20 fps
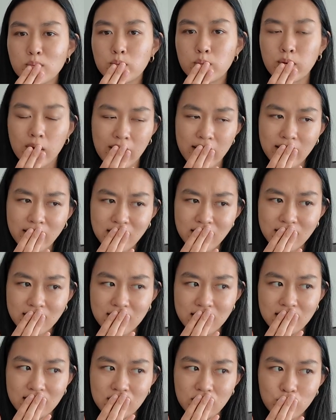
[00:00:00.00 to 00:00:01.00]
bread,
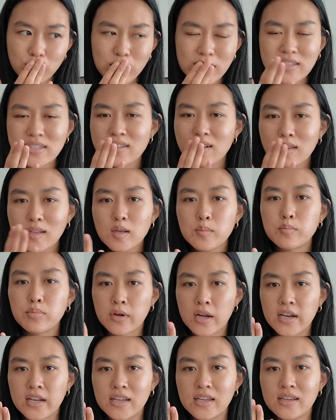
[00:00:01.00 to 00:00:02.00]
but it's not like
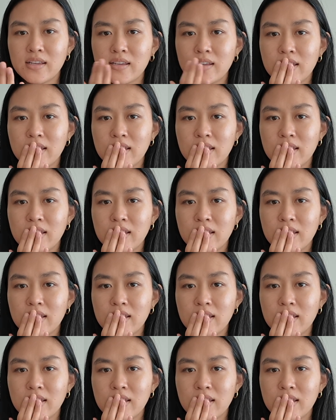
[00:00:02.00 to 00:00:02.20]
bready.